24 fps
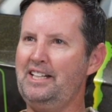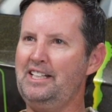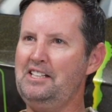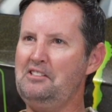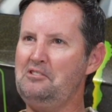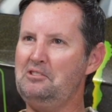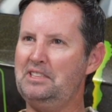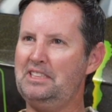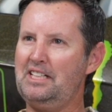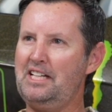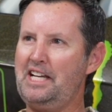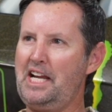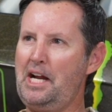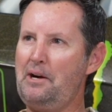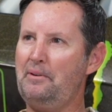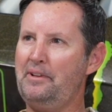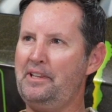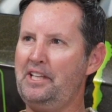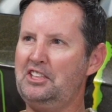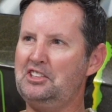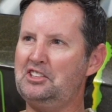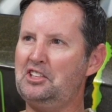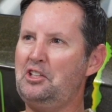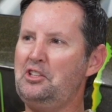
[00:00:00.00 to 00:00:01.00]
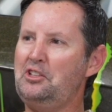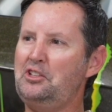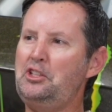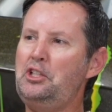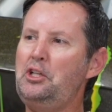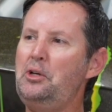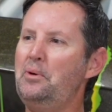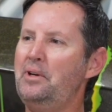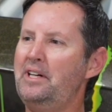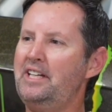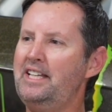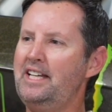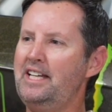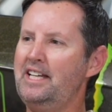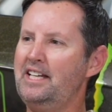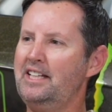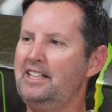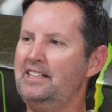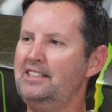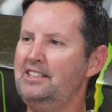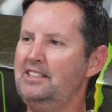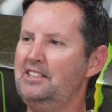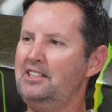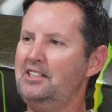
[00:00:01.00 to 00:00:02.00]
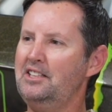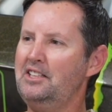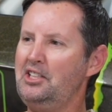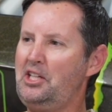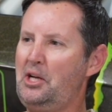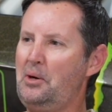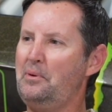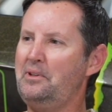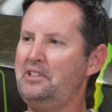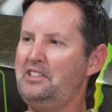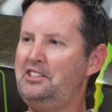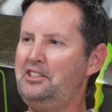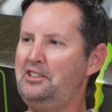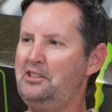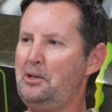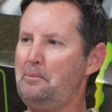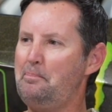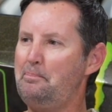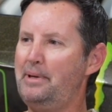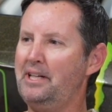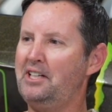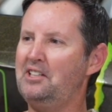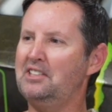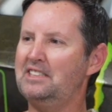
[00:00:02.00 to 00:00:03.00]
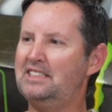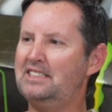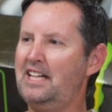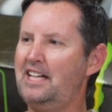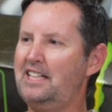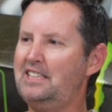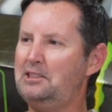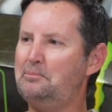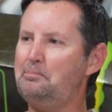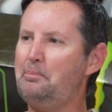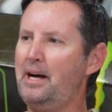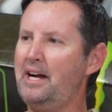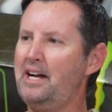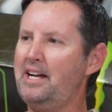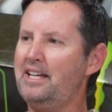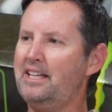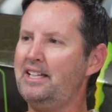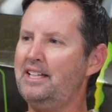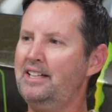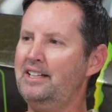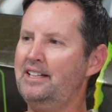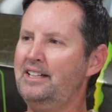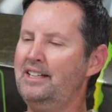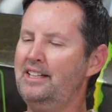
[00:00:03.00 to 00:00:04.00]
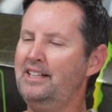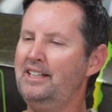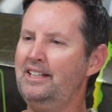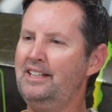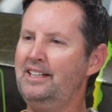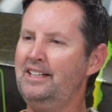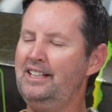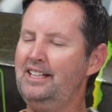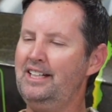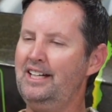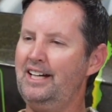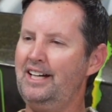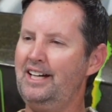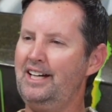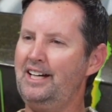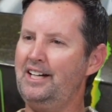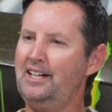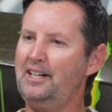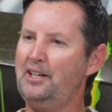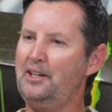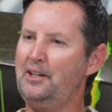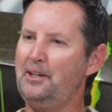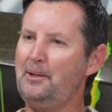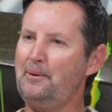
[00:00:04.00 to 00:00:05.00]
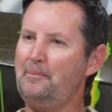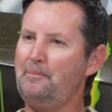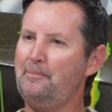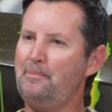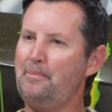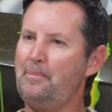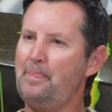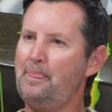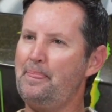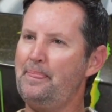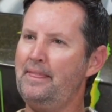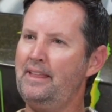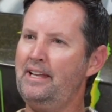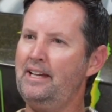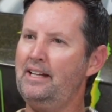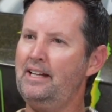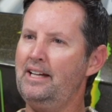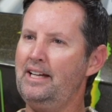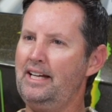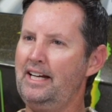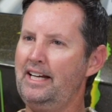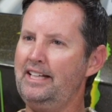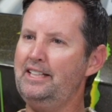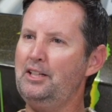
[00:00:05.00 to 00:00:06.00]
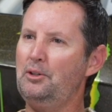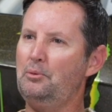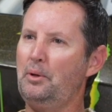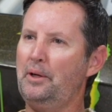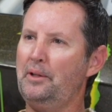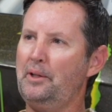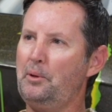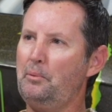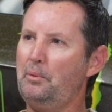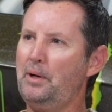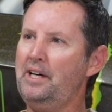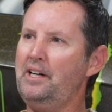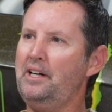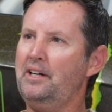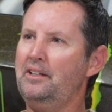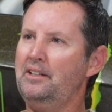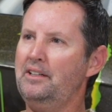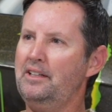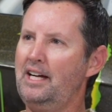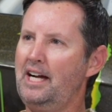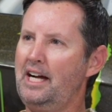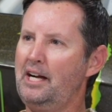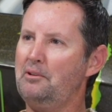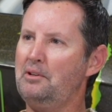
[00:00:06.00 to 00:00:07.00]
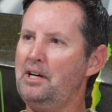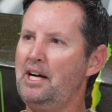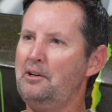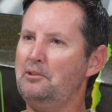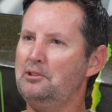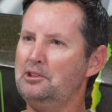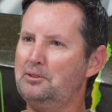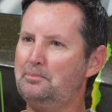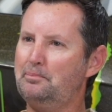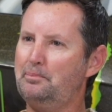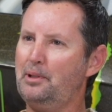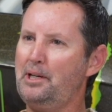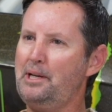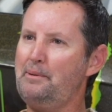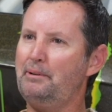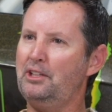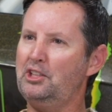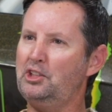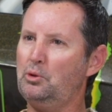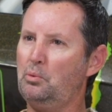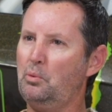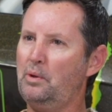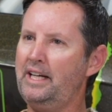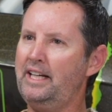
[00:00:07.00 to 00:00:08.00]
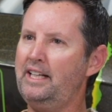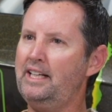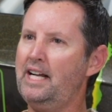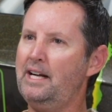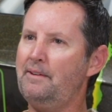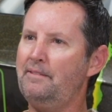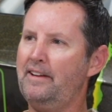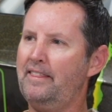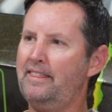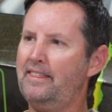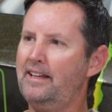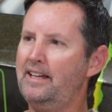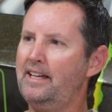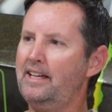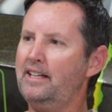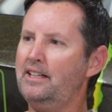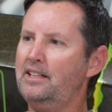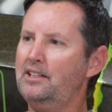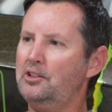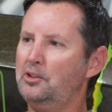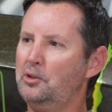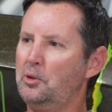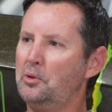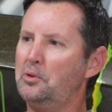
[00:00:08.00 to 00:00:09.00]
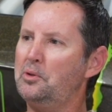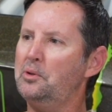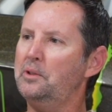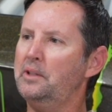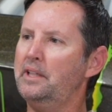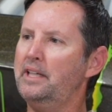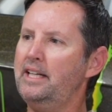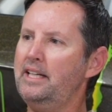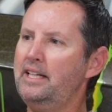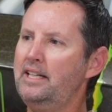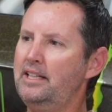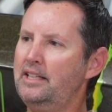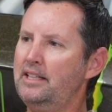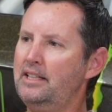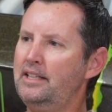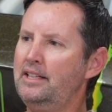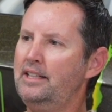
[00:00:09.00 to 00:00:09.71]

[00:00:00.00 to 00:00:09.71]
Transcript: It was like everything's all new again, going to a bigger size bike. Mm-hmm. Um, and I did really well. I, I, was pretty much winning everything locally.